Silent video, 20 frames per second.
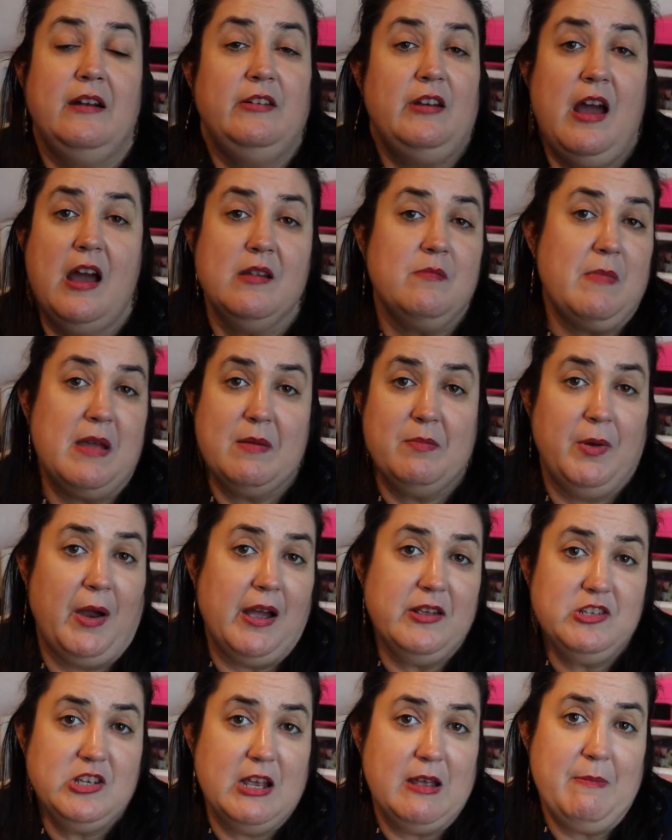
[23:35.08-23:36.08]
don't know how to make
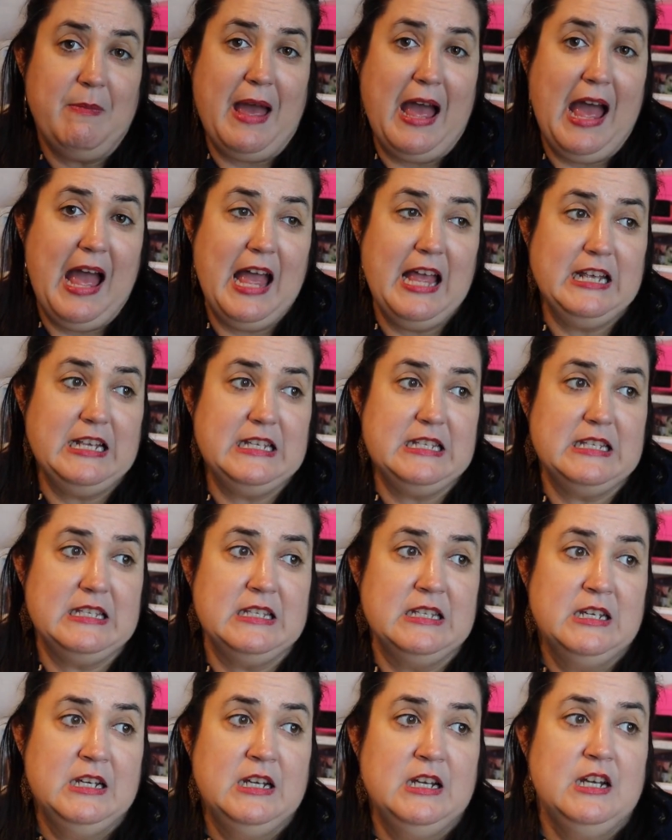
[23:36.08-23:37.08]
project bags,
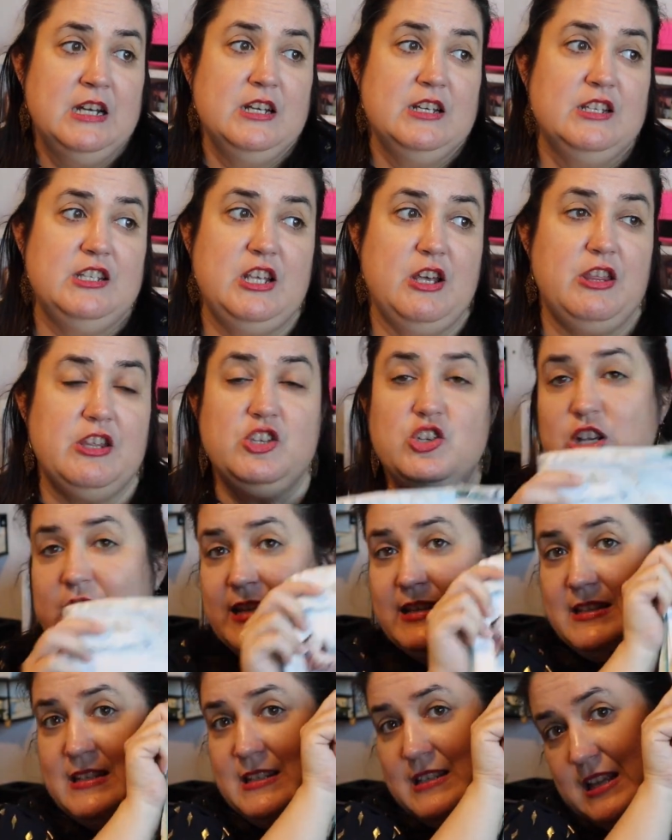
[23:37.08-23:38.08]
so the
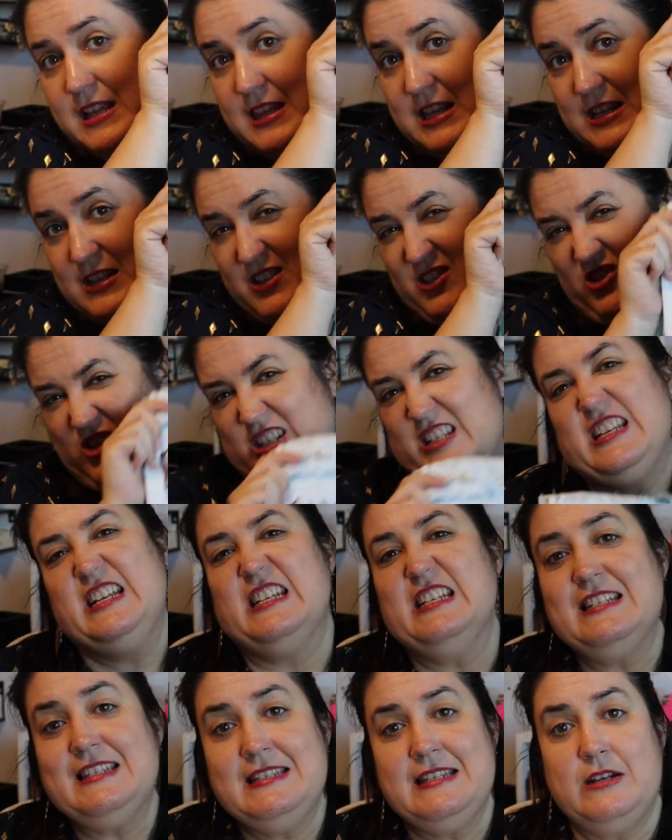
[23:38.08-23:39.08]
chances that these are just going
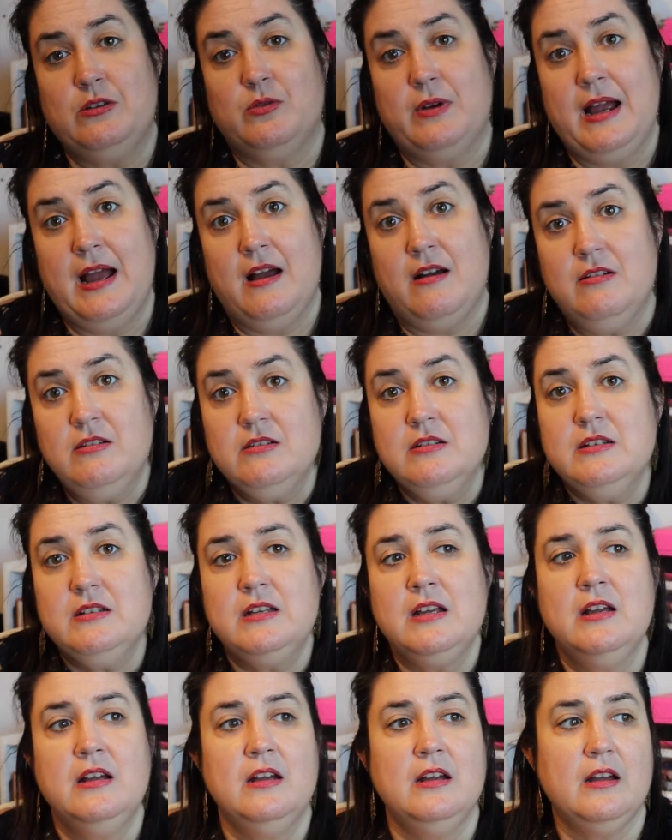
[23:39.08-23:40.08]
to sit around
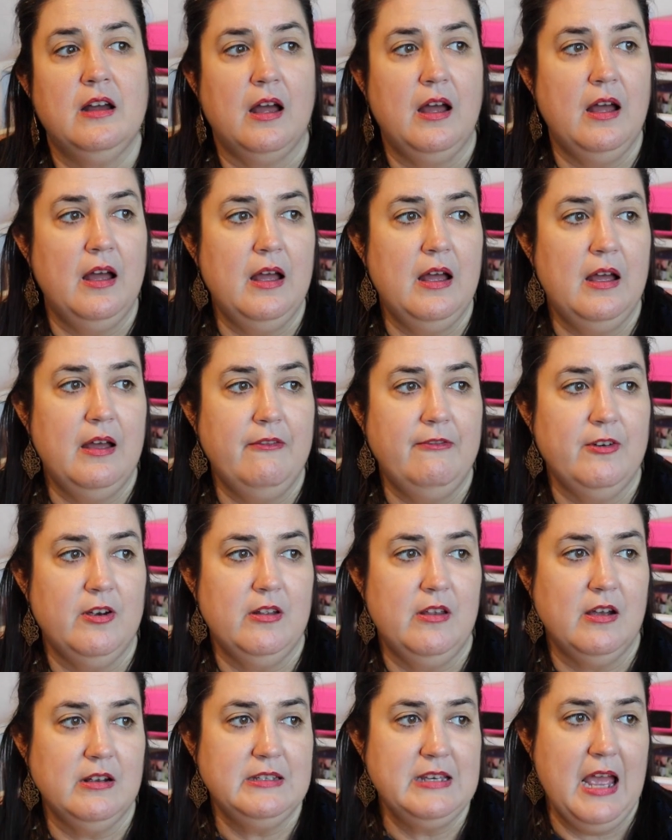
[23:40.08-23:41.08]
for a
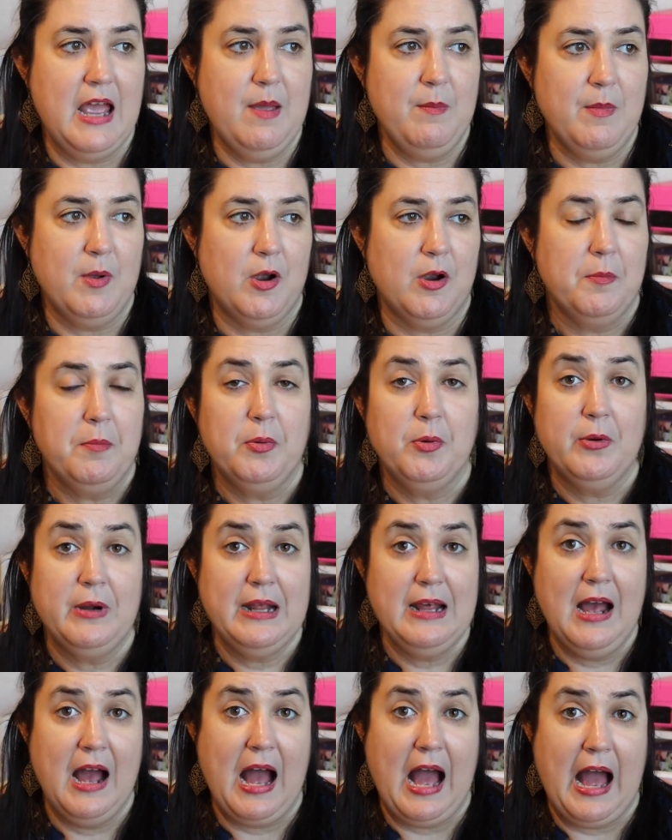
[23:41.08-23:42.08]
long time are
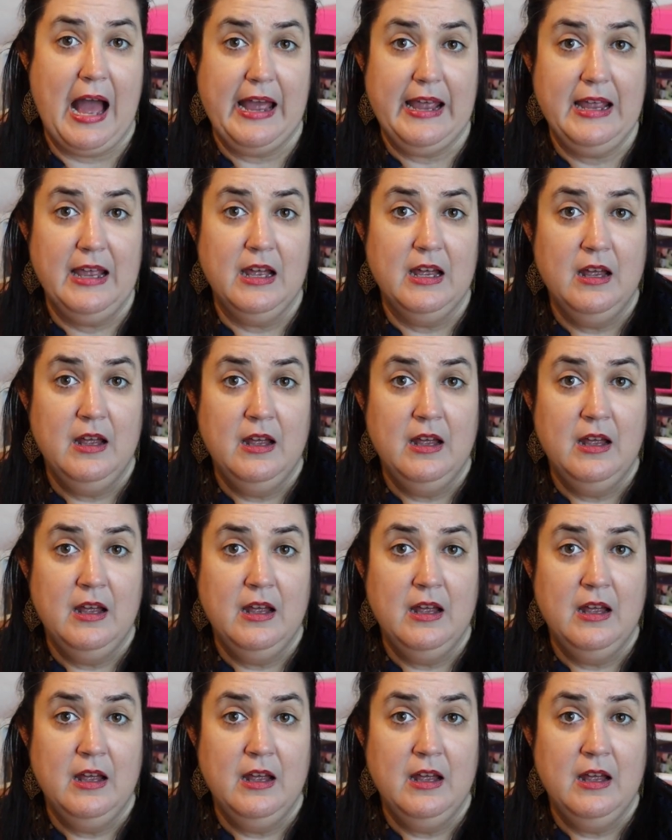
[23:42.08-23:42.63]
pretty high.